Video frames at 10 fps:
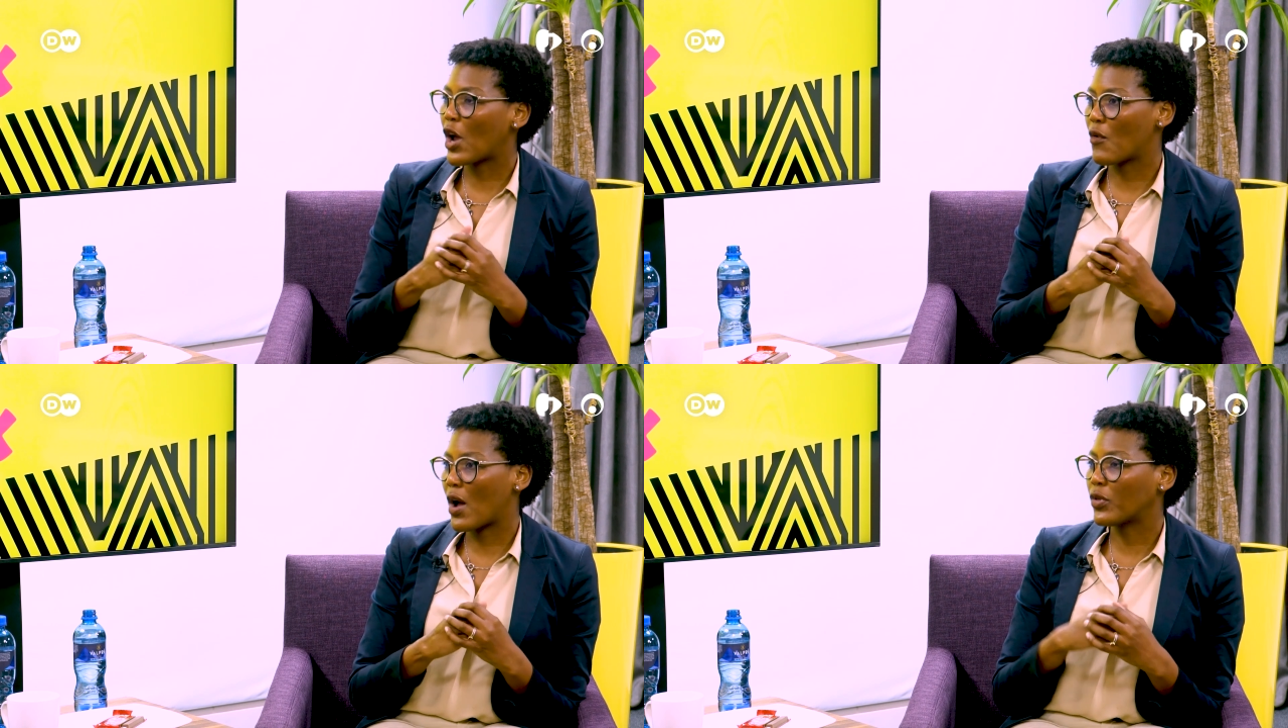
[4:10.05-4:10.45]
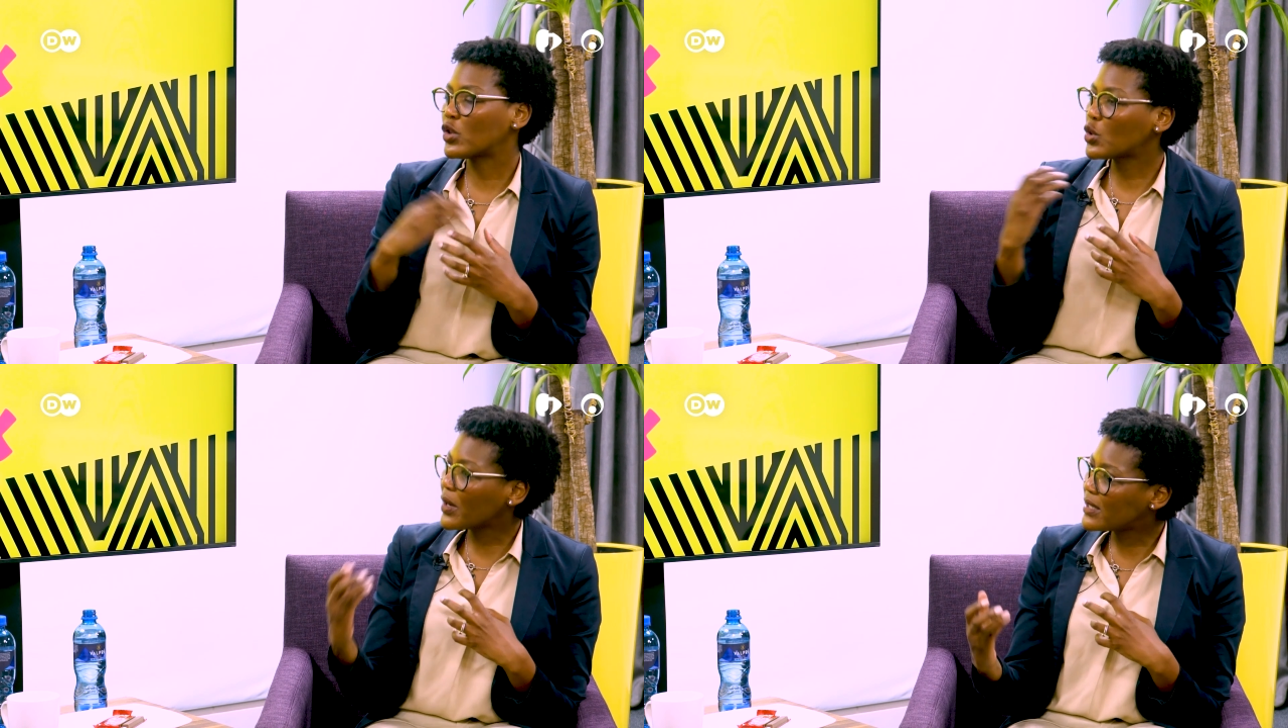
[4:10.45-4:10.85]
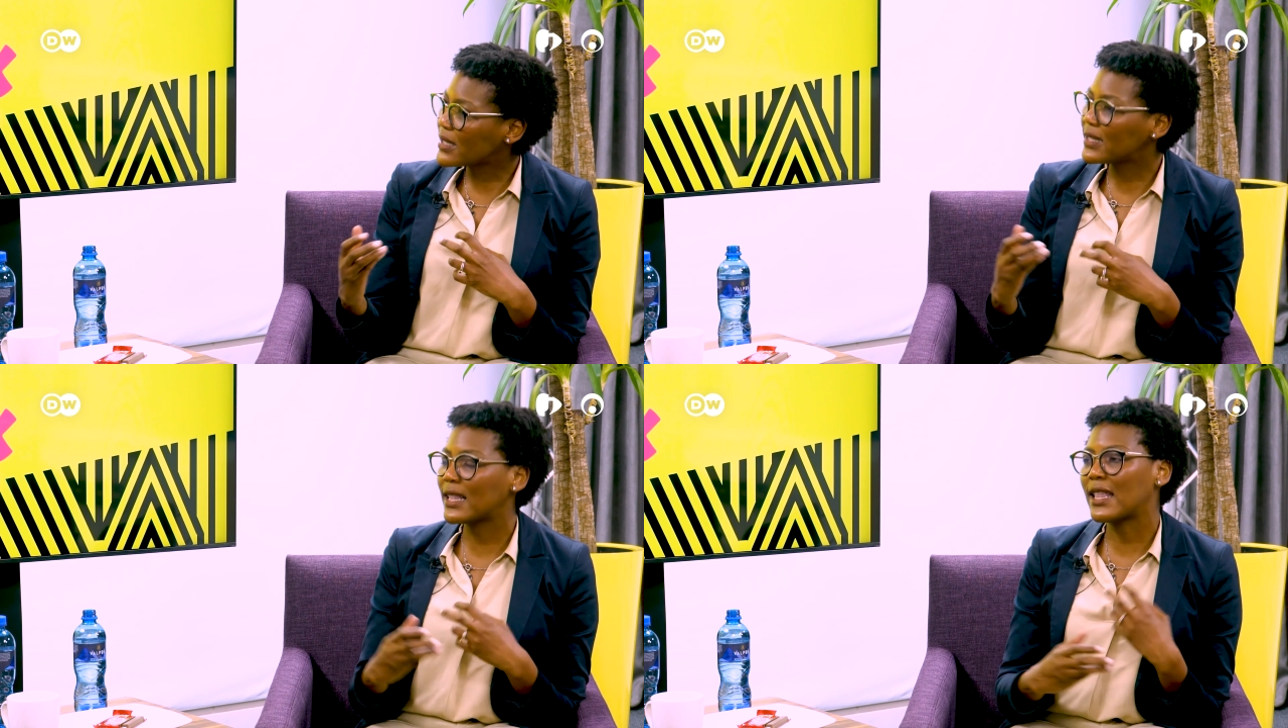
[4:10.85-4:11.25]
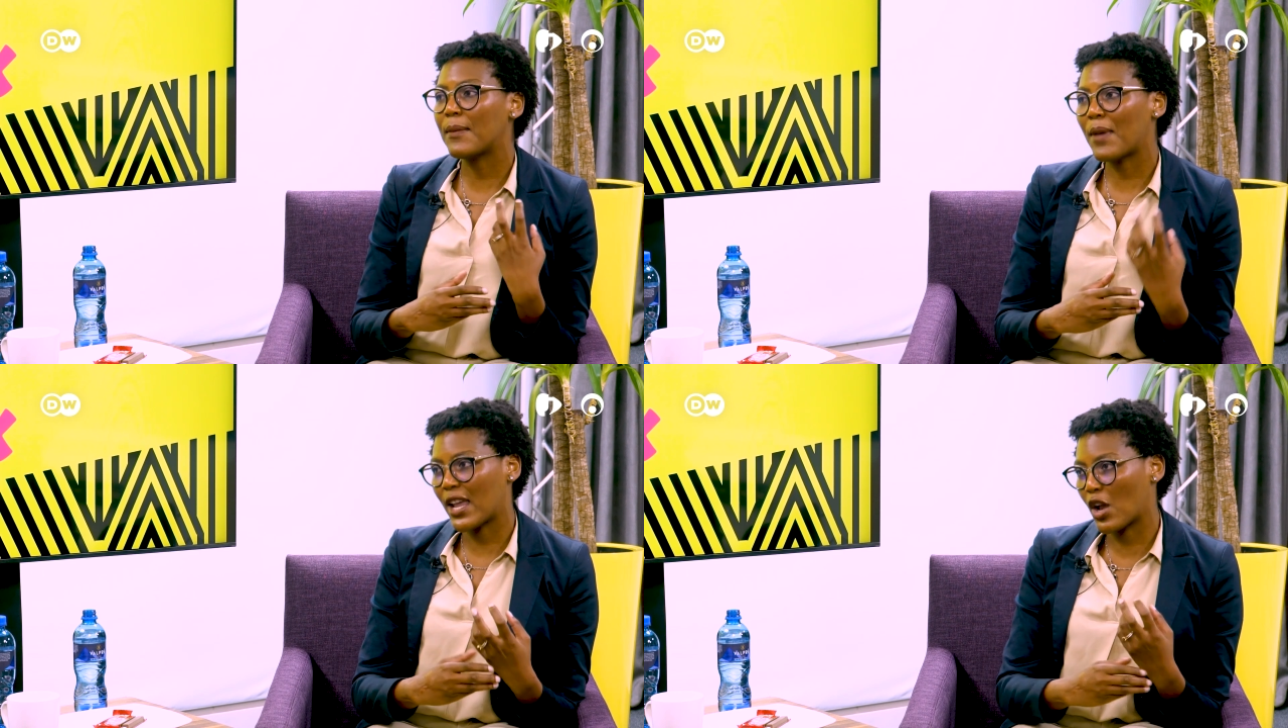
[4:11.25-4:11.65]
around the choices that
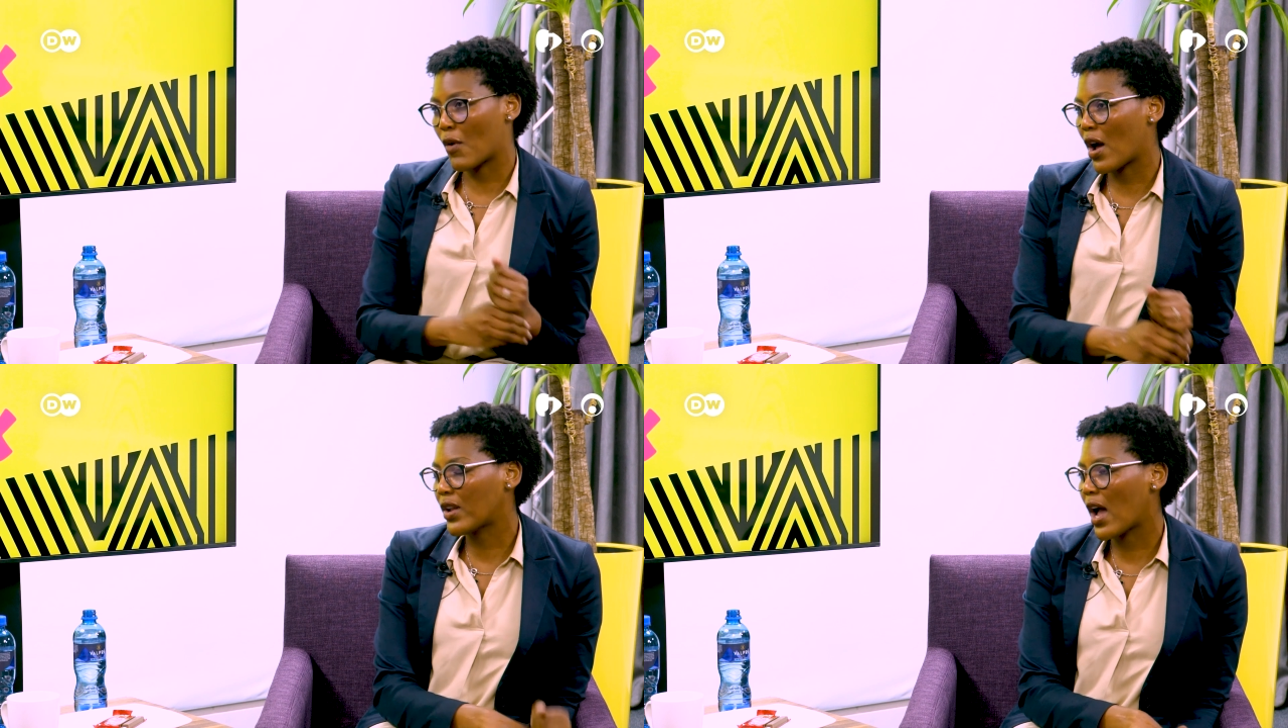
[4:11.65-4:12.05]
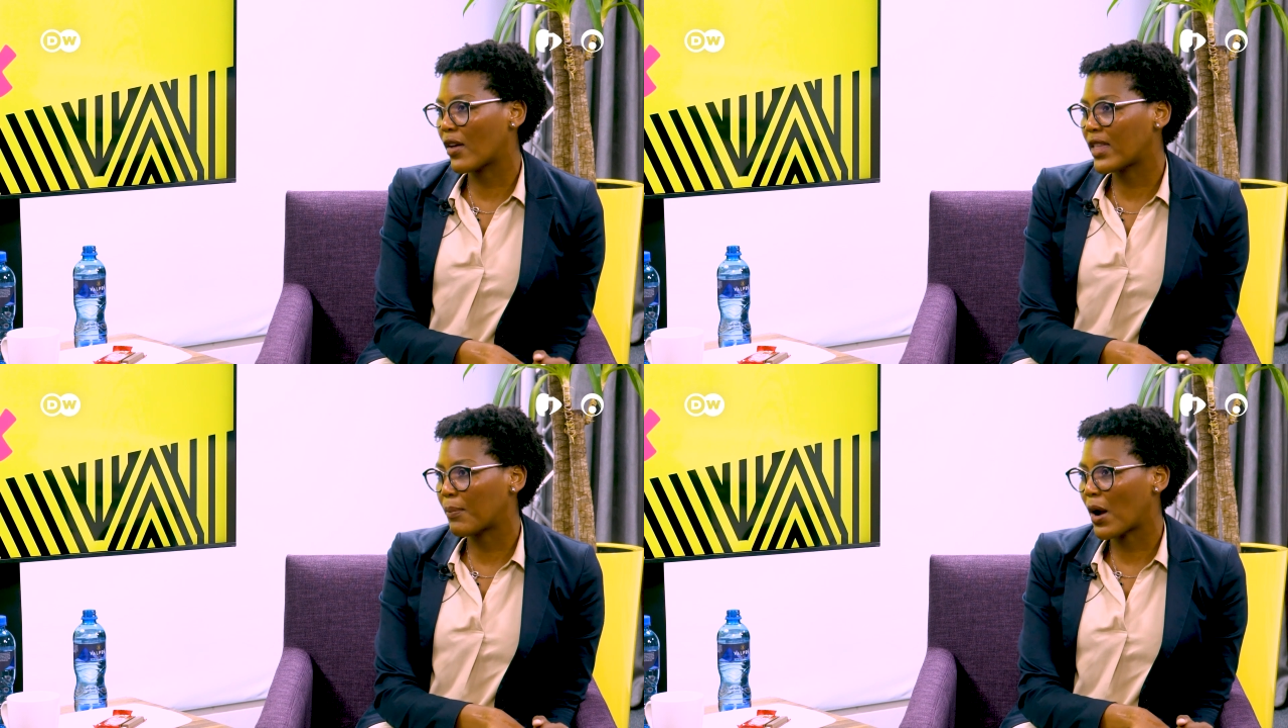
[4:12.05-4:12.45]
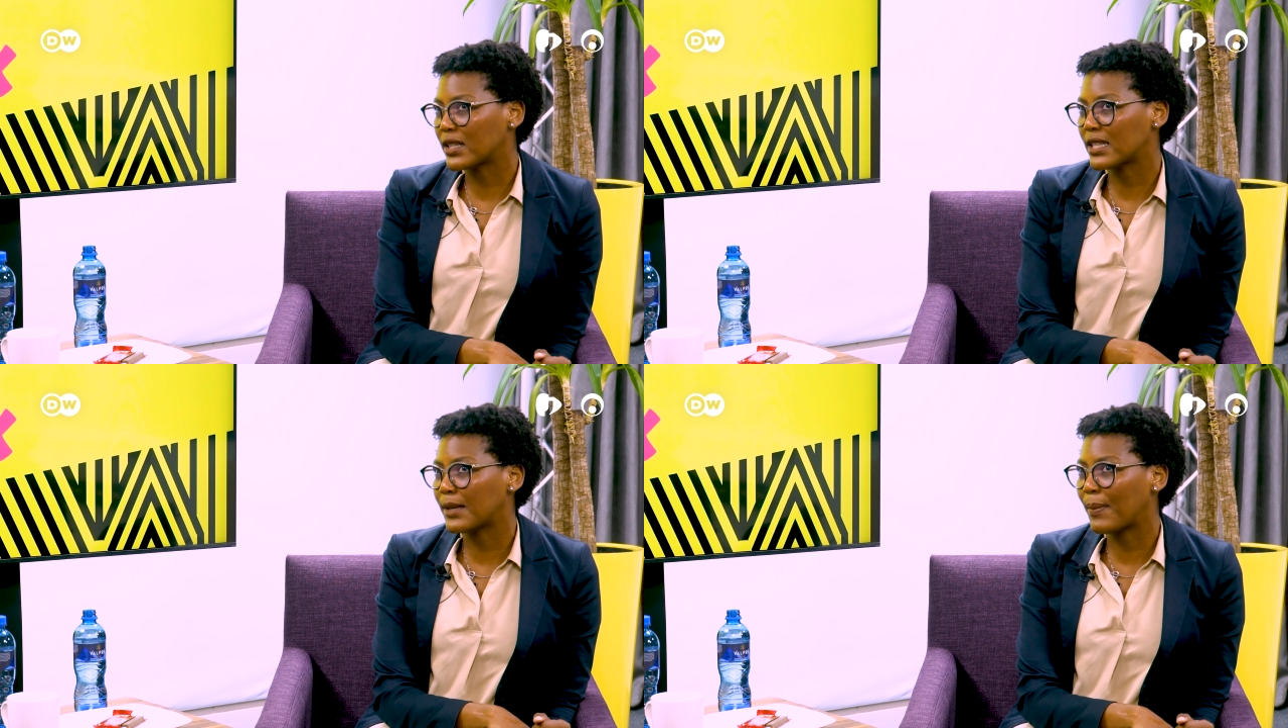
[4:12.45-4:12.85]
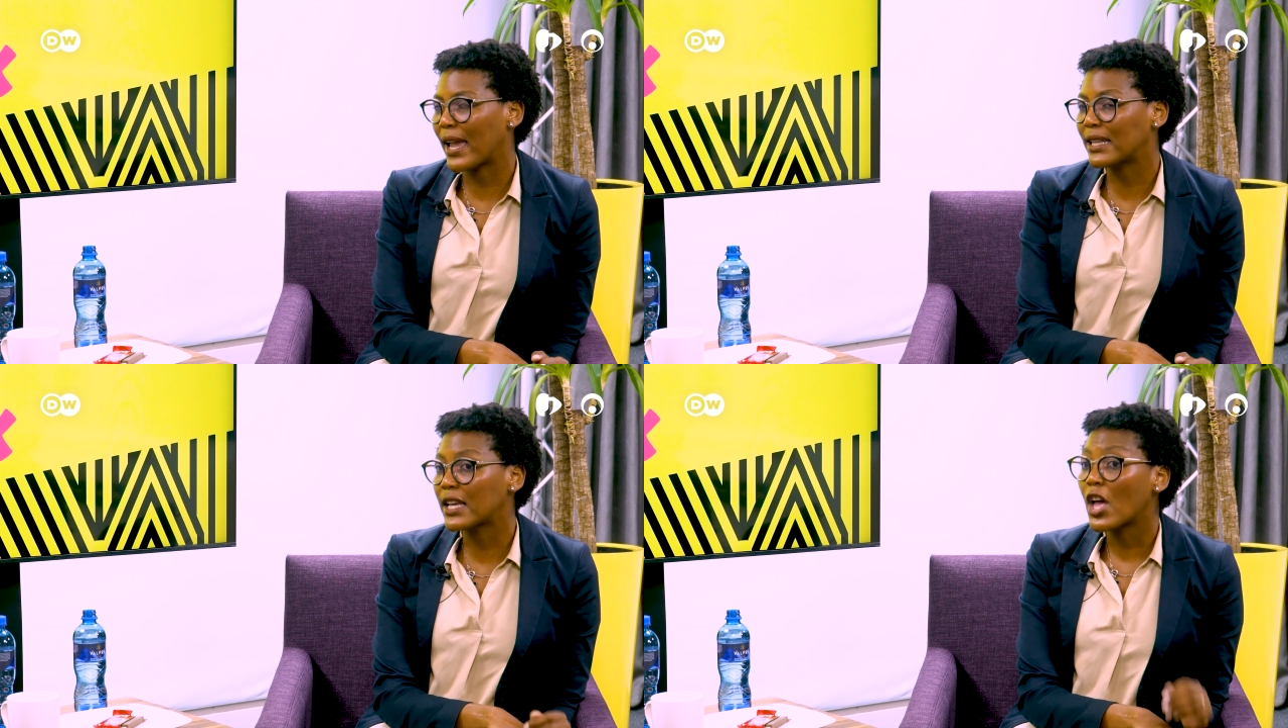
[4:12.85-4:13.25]
they make, around how they
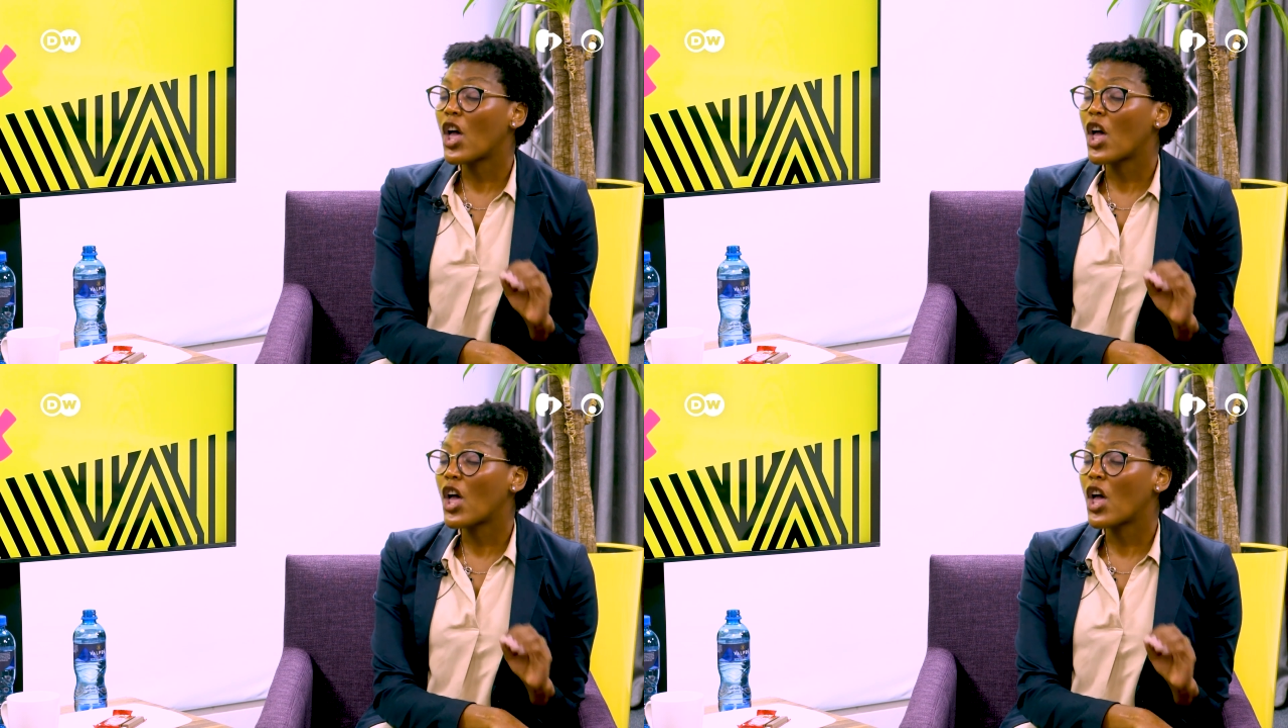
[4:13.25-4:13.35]
participate?